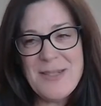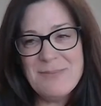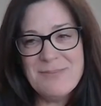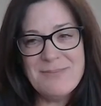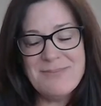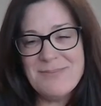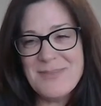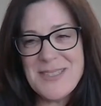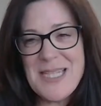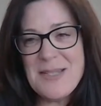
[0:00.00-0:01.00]

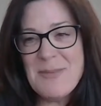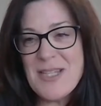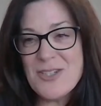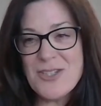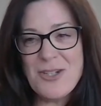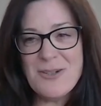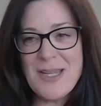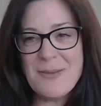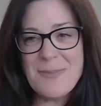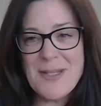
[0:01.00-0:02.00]
Tim has
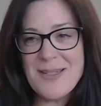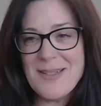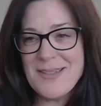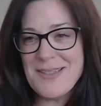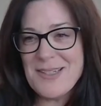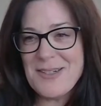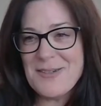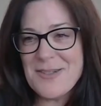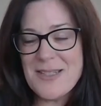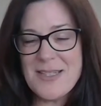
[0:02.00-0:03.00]
shown up at a, you
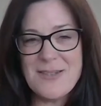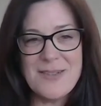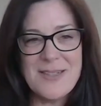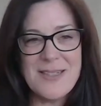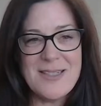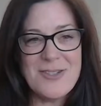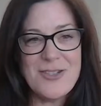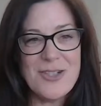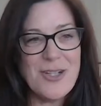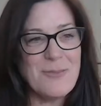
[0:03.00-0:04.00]
know, receiver and he's
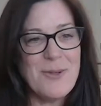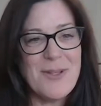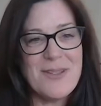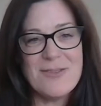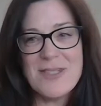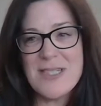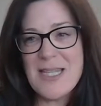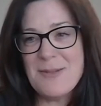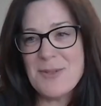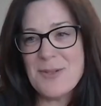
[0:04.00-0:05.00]
a jerk more than three
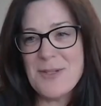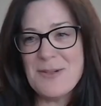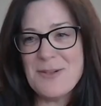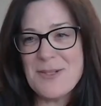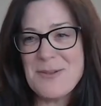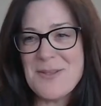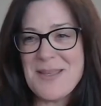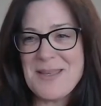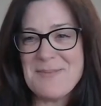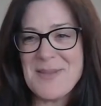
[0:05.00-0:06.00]
times. We don't
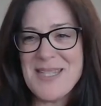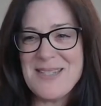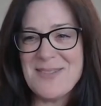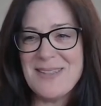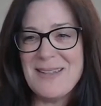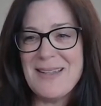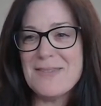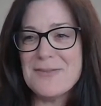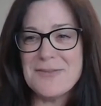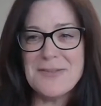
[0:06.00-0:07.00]
use them, even
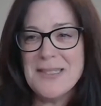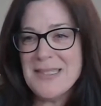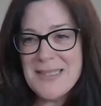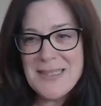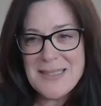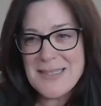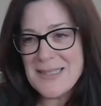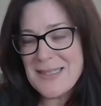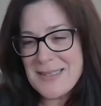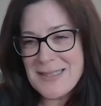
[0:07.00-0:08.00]
if
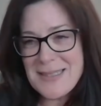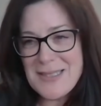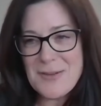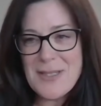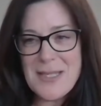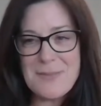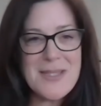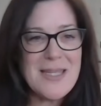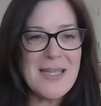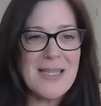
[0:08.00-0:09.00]
the, you know, the
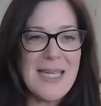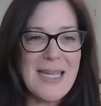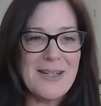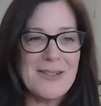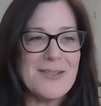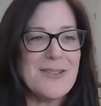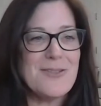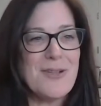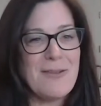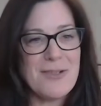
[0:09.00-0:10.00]
MC
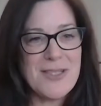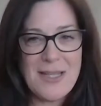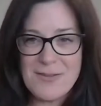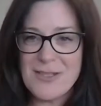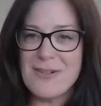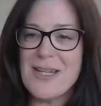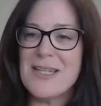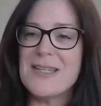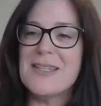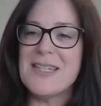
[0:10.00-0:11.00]
clears, the driver safety
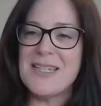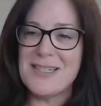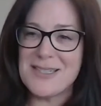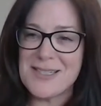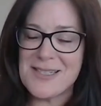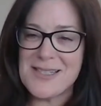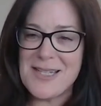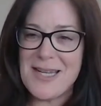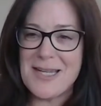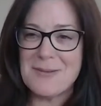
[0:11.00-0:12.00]
rating
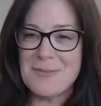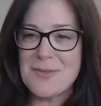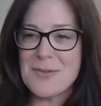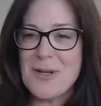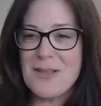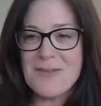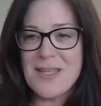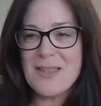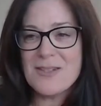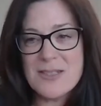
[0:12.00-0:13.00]
clears through all
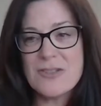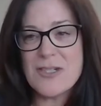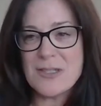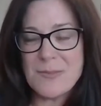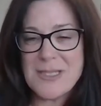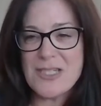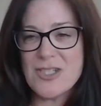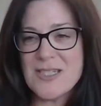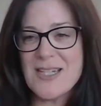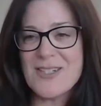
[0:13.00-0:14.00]
of the other
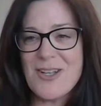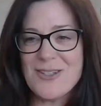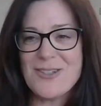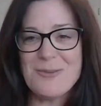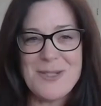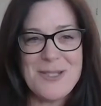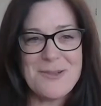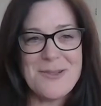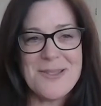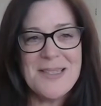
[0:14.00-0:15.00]
transportation technology we
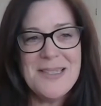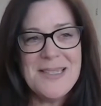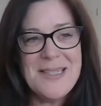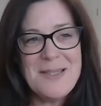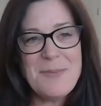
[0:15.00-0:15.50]
use.